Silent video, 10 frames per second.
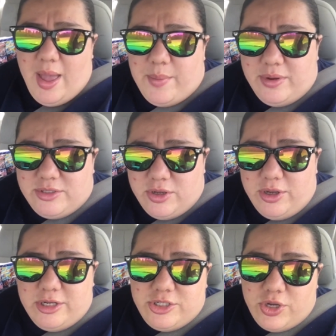I'm also
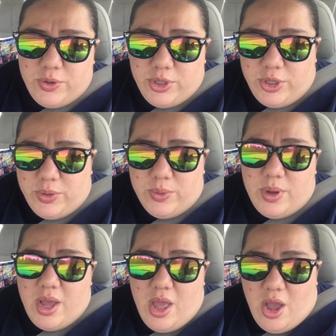going to show
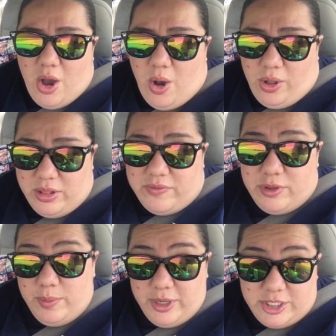you all
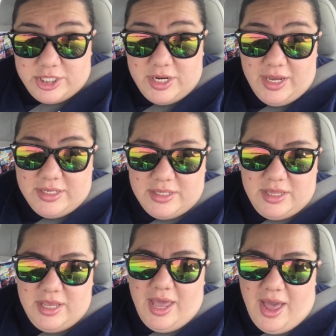of the merchandise
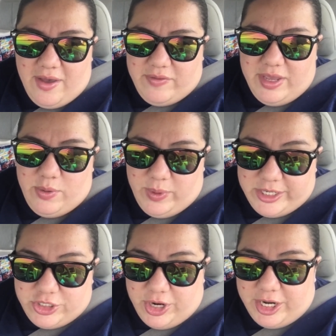that they have in
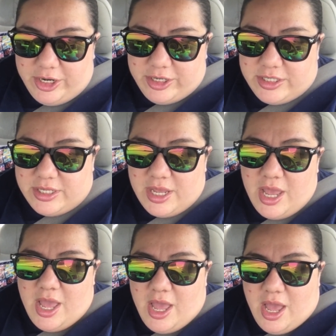Wind Traders,
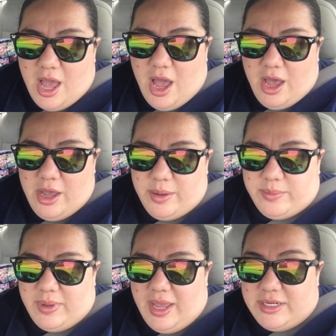
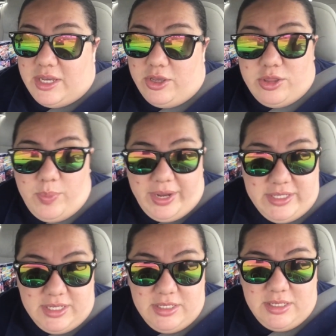and tell you the
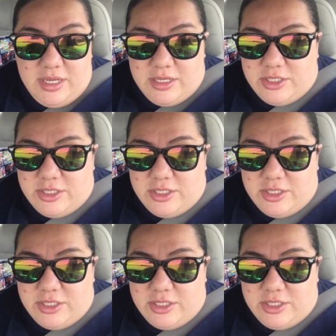prices.